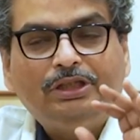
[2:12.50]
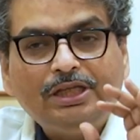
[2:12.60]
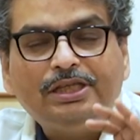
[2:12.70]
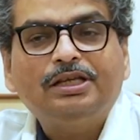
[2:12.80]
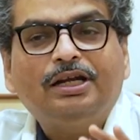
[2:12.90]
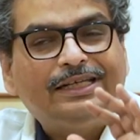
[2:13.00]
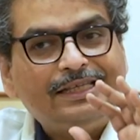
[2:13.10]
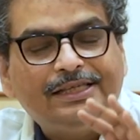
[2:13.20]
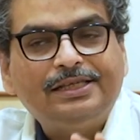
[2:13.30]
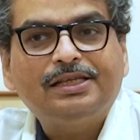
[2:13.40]
these are
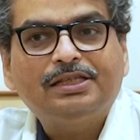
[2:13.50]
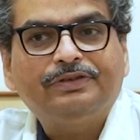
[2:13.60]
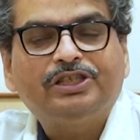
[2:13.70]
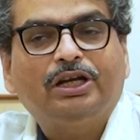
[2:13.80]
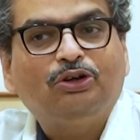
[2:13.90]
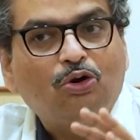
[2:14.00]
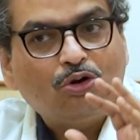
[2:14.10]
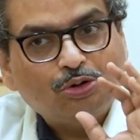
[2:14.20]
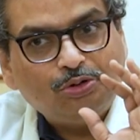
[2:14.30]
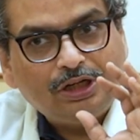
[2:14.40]
diseases which are
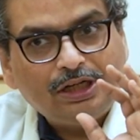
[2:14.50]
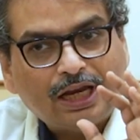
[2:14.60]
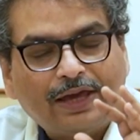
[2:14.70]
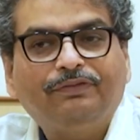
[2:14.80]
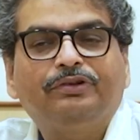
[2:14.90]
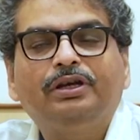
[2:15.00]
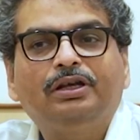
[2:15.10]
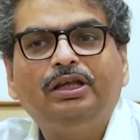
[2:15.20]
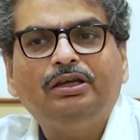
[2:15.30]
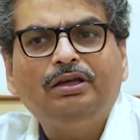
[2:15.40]
not only life
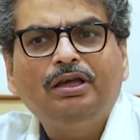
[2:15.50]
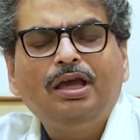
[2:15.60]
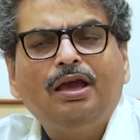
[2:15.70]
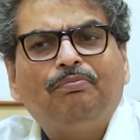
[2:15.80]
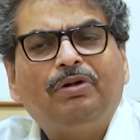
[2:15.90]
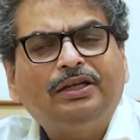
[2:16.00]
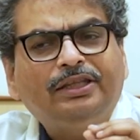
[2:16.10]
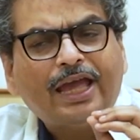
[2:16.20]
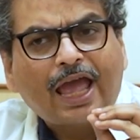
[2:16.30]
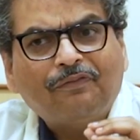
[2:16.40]
threatening,
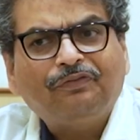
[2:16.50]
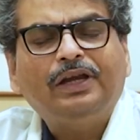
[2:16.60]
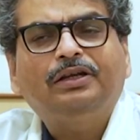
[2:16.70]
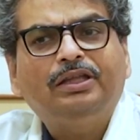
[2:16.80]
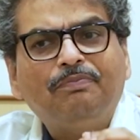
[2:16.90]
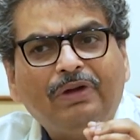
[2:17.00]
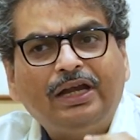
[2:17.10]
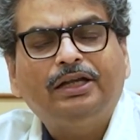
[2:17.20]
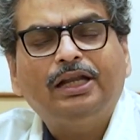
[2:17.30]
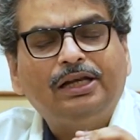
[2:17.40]
but they affect the
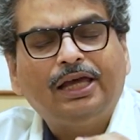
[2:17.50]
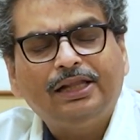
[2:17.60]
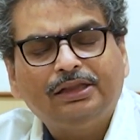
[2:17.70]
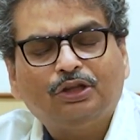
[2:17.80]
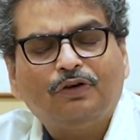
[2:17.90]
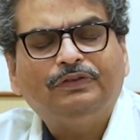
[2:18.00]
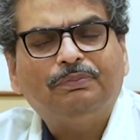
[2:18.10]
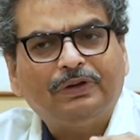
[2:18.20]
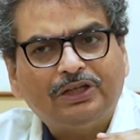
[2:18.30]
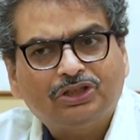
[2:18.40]
mental health of
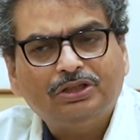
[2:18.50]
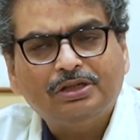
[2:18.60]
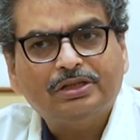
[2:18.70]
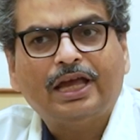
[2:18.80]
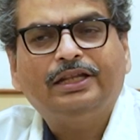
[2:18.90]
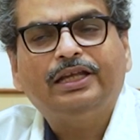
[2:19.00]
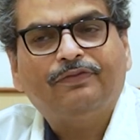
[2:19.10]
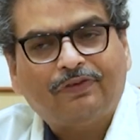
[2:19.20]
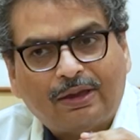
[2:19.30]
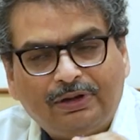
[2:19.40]
the patients and
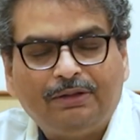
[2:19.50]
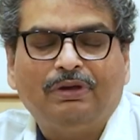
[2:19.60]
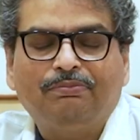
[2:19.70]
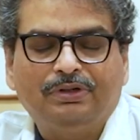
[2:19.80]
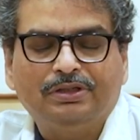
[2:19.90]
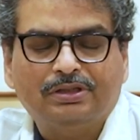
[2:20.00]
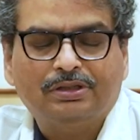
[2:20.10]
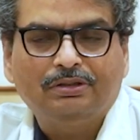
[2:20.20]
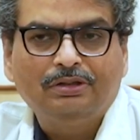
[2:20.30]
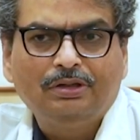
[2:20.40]
their family
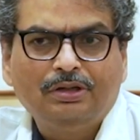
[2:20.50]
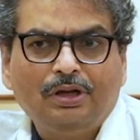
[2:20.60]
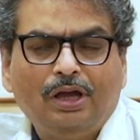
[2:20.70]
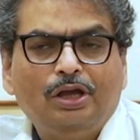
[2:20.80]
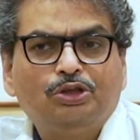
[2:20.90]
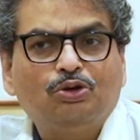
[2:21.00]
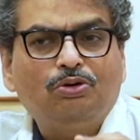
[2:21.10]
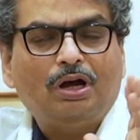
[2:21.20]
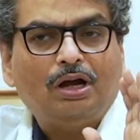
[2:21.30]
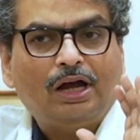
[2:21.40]
members.
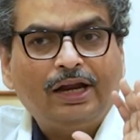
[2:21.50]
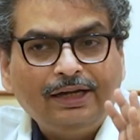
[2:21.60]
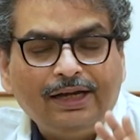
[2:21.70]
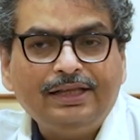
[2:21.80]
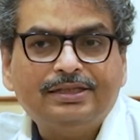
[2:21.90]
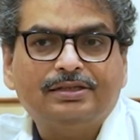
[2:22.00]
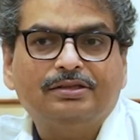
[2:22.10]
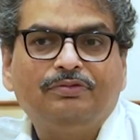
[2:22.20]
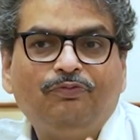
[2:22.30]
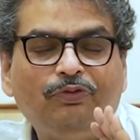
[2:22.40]
So,
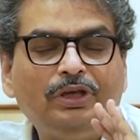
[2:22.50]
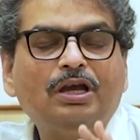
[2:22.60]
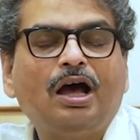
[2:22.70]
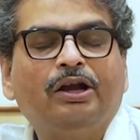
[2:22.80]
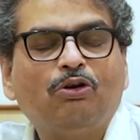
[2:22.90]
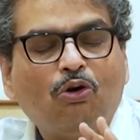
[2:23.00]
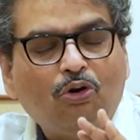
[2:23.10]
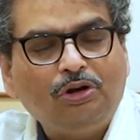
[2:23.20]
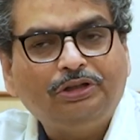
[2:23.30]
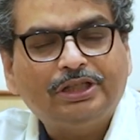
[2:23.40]
unless we are
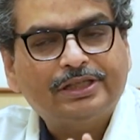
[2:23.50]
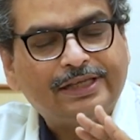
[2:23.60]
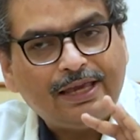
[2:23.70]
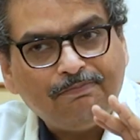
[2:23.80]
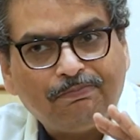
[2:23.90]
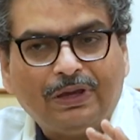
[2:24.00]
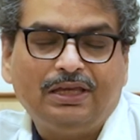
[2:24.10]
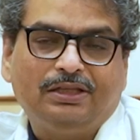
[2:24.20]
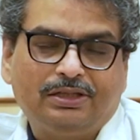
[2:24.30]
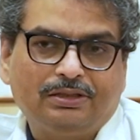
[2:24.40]
all on the same
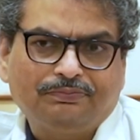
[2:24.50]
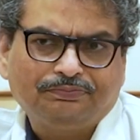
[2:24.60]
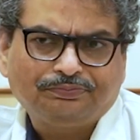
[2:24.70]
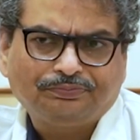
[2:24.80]
page